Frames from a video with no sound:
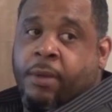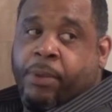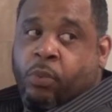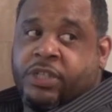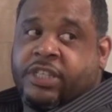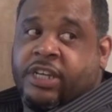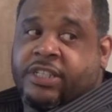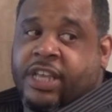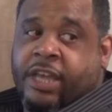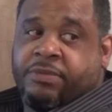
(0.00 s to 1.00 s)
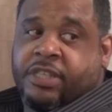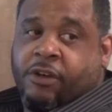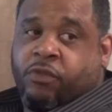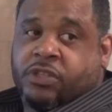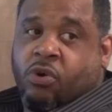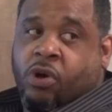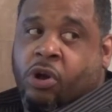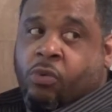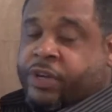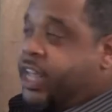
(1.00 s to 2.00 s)
but we see the same stuff. What's going
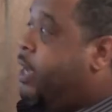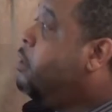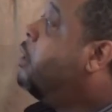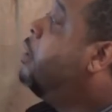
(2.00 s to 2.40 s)
on with that?